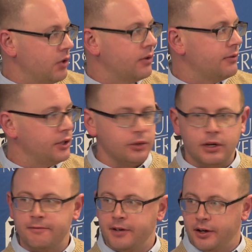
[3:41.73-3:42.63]
overview
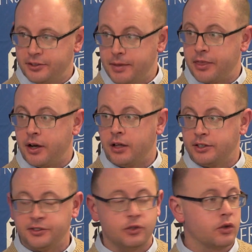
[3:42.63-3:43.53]
of various
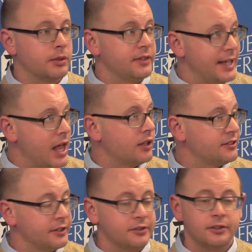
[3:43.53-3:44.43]
methodologies and normative
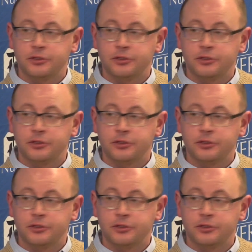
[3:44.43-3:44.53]
analysis.